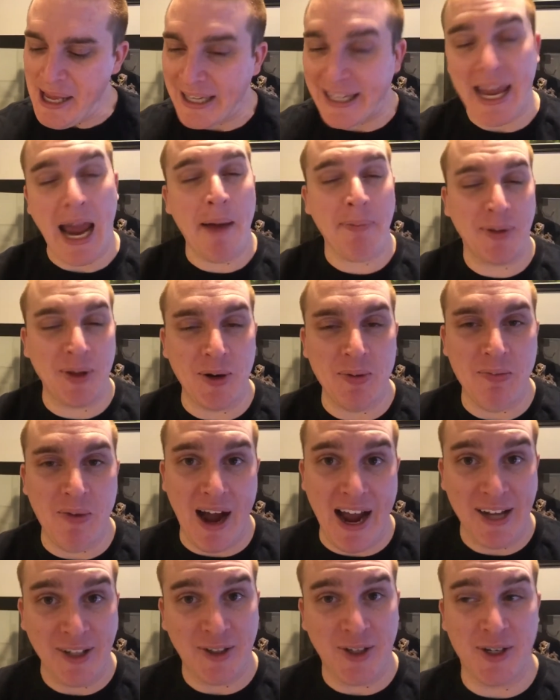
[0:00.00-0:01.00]
Captain of
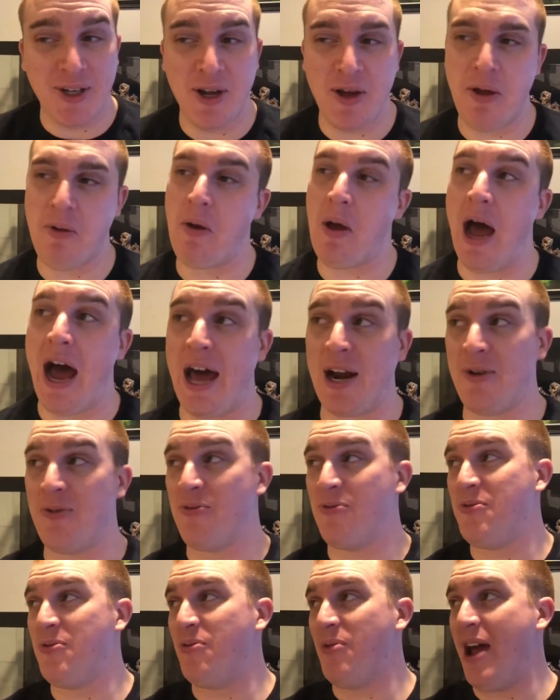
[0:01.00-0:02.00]
mine, out
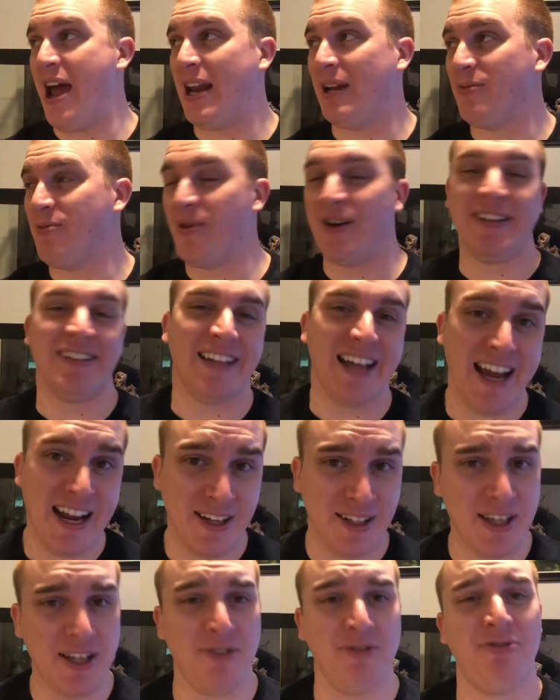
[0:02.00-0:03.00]
of random one day,
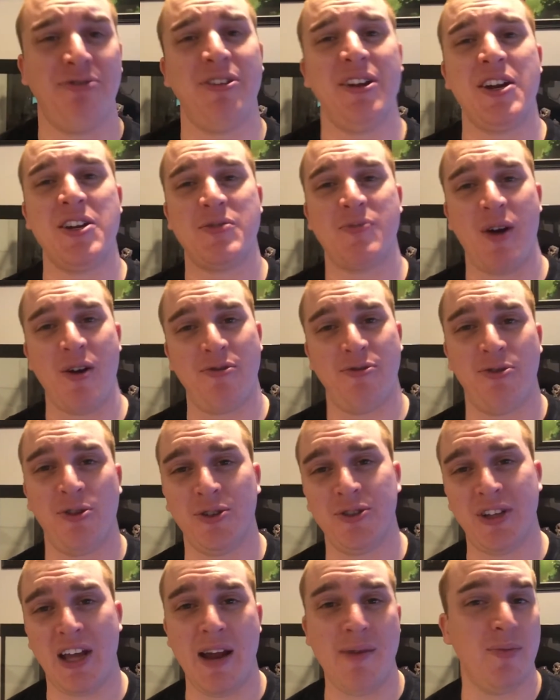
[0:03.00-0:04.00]
didn't finish my
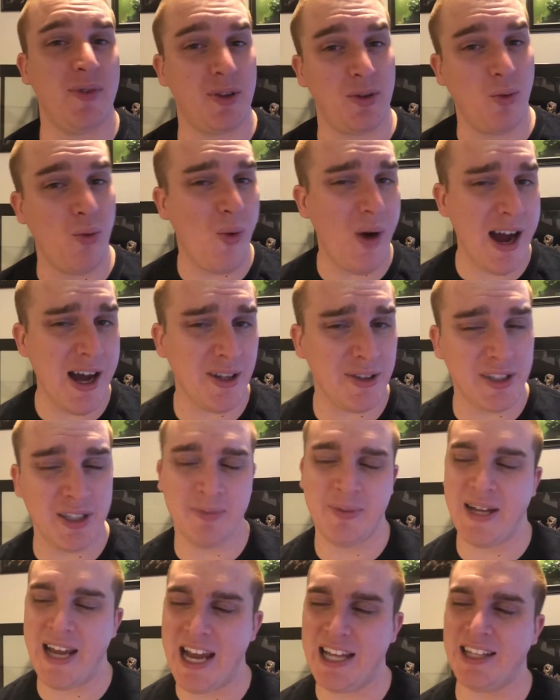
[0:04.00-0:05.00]
full name with Weldon,
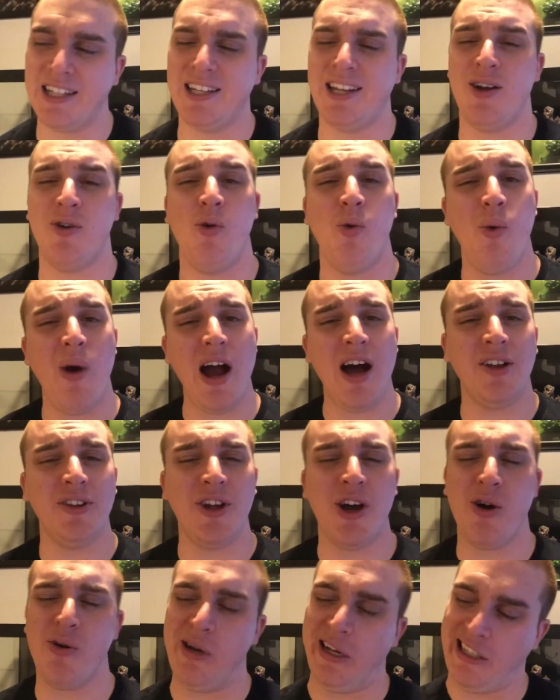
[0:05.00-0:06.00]
but ended at
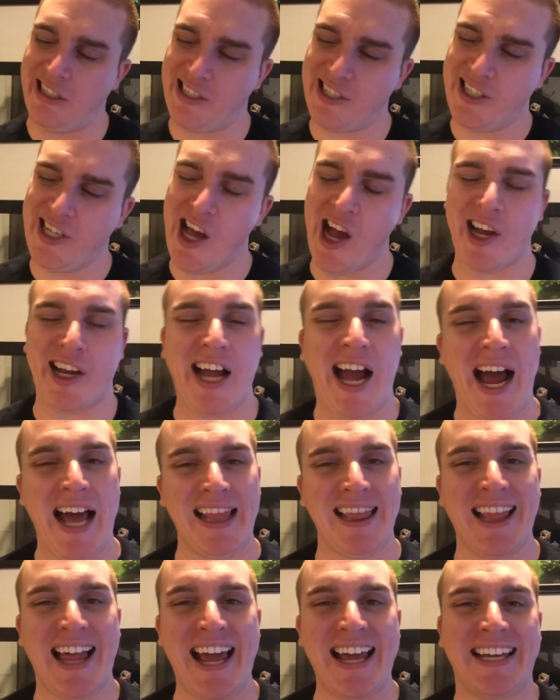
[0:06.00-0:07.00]
Weldo. It stuck. I
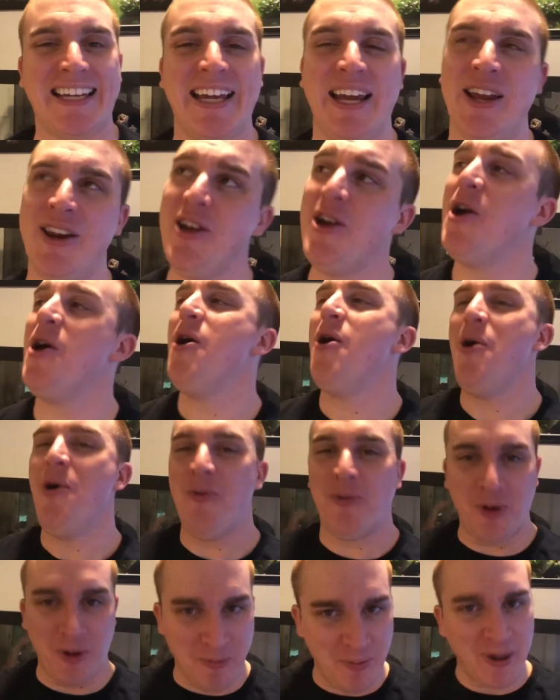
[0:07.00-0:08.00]
like it.
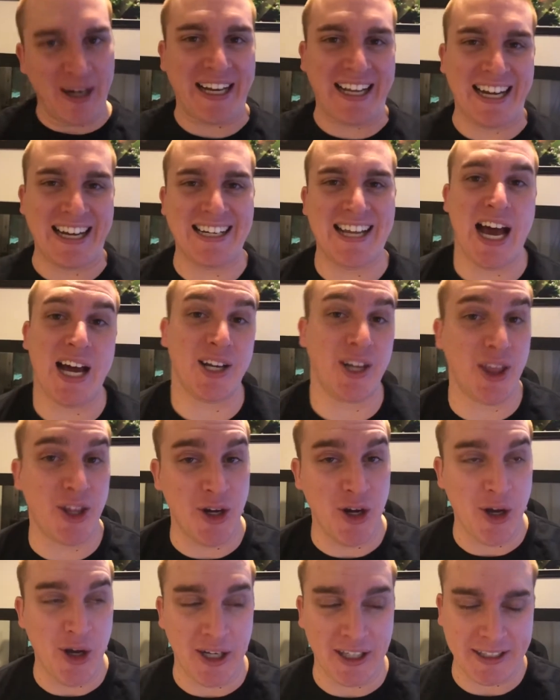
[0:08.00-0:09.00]
We're bringing it down to the
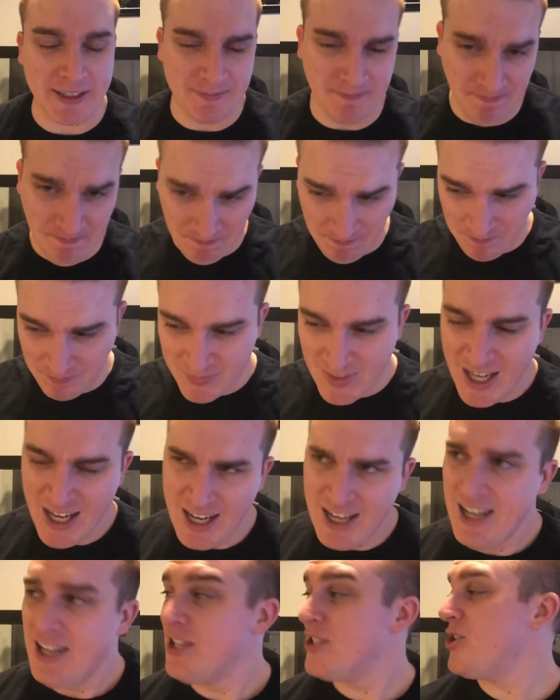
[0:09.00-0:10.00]
Nook.
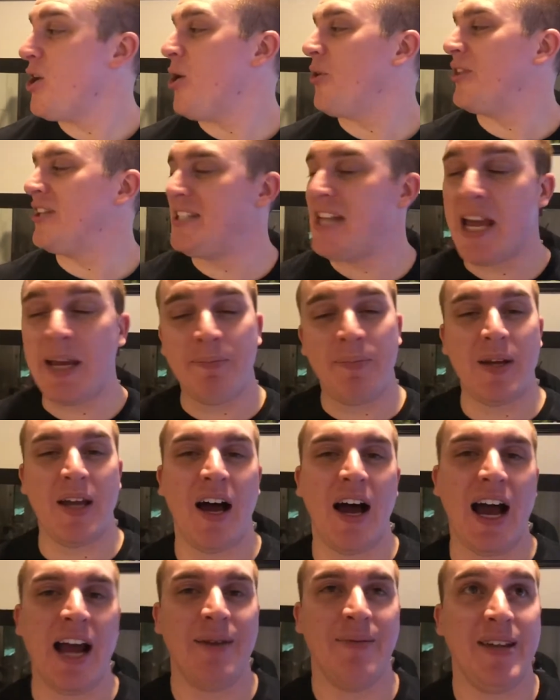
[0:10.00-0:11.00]
So the tank
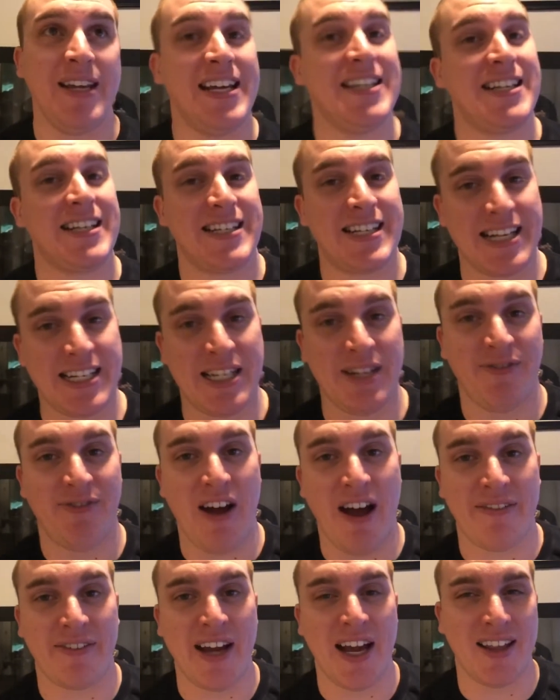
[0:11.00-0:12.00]
behind me is a
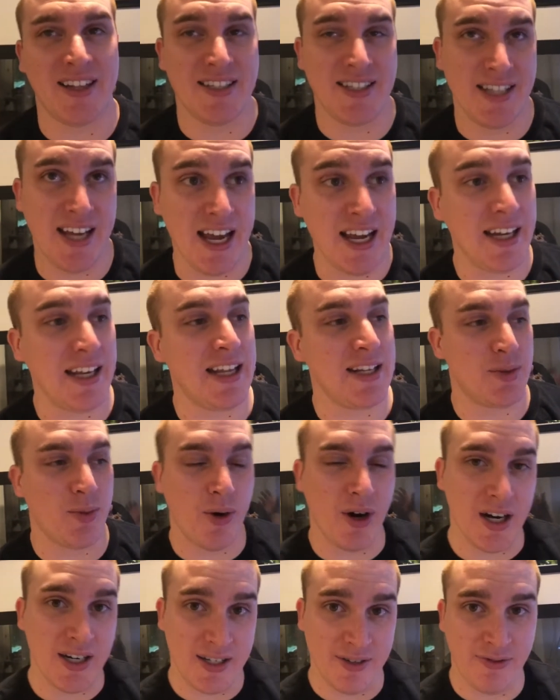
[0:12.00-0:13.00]
65-gallon tank. It's
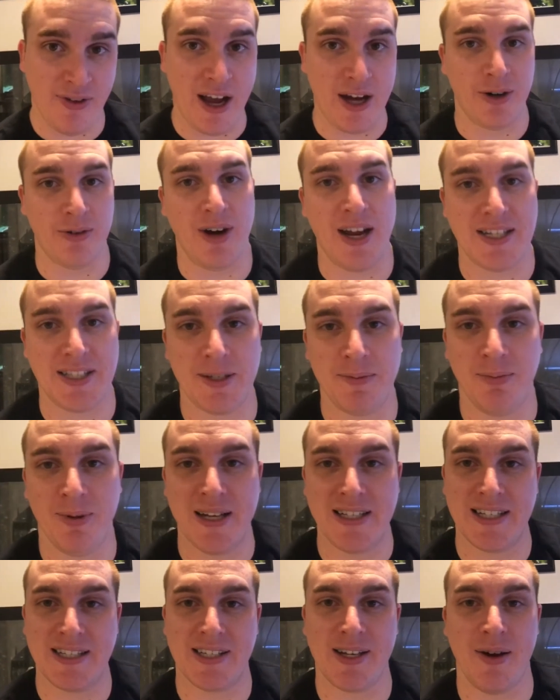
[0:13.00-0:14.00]
where its final resting
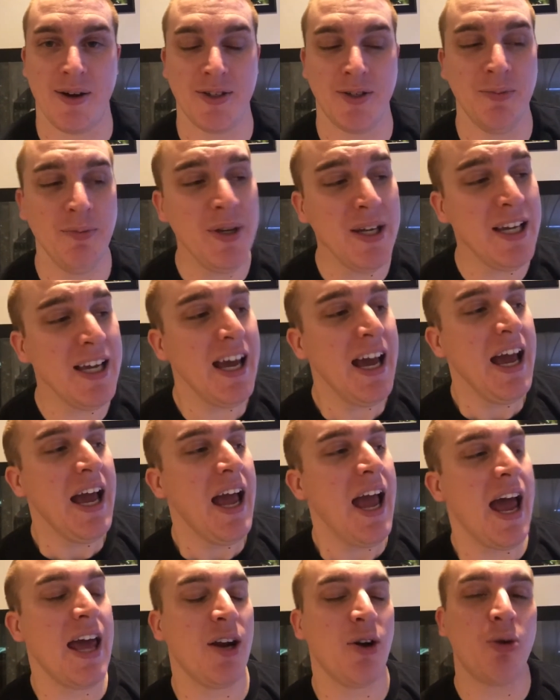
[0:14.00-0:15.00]
place is going to be,
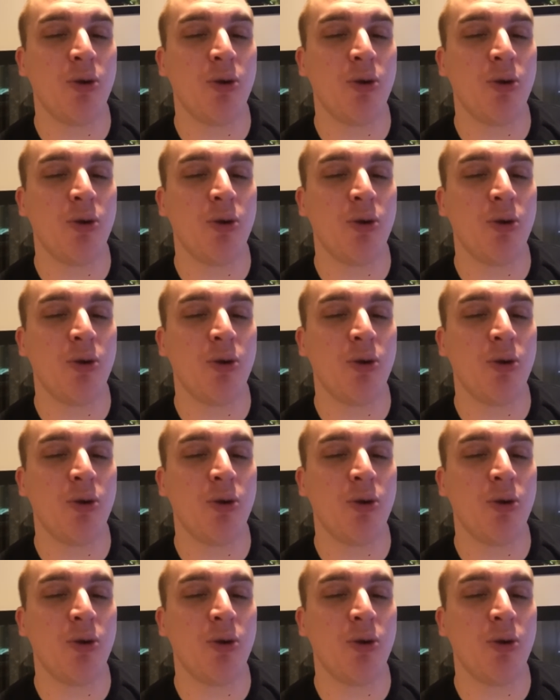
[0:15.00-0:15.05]
and